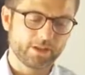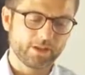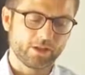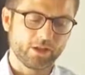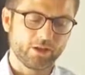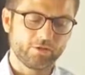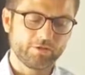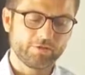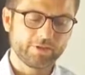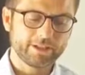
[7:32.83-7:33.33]

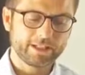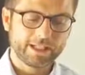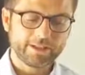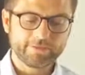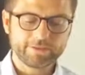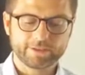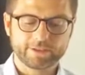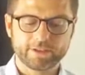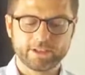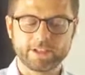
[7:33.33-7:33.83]
On the
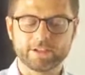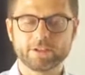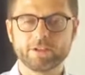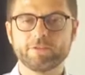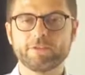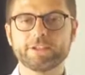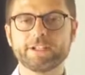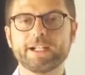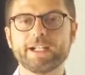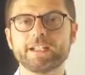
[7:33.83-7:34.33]
left and on
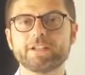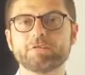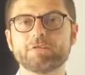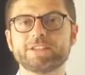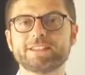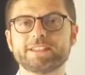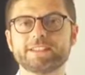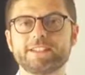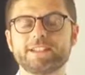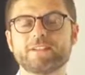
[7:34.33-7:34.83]
the right, we
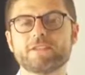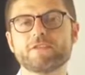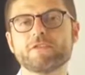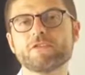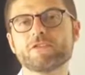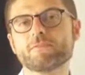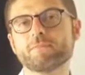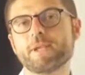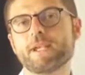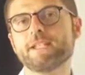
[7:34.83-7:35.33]
see
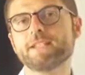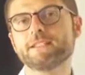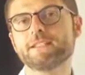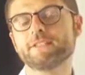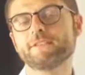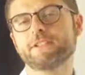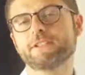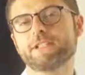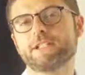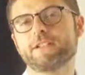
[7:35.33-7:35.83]
two
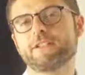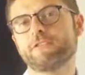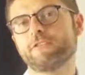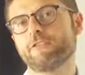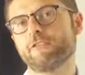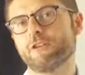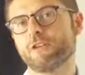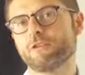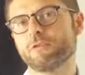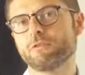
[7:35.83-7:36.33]
spaces that are
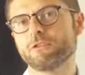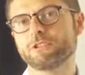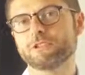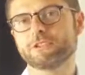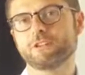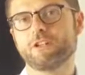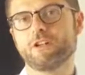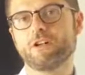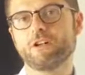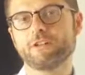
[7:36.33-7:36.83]

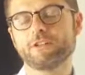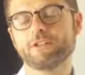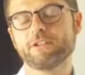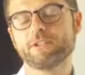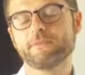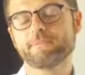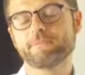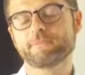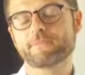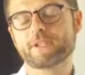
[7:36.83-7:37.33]
focused on
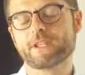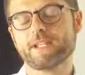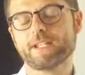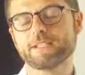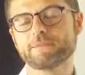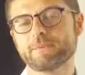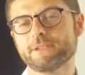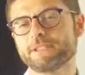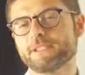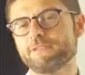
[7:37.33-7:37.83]

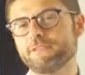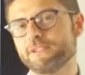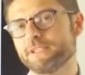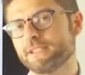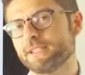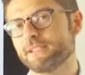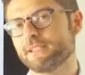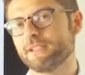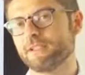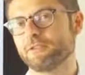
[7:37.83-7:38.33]
a
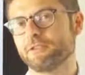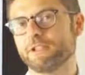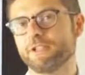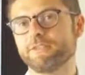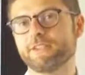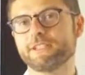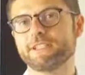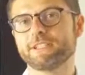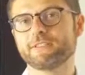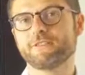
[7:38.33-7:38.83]
specific category,
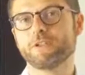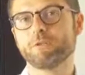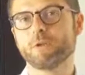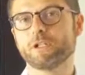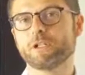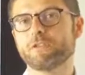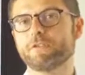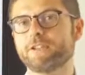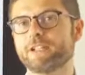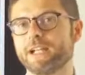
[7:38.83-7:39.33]
that is the
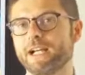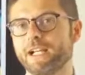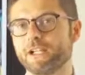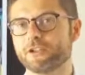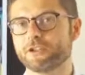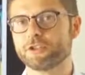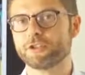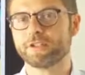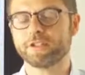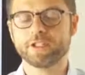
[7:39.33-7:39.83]
one of
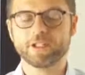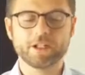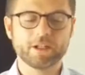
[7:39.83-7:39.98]
culture.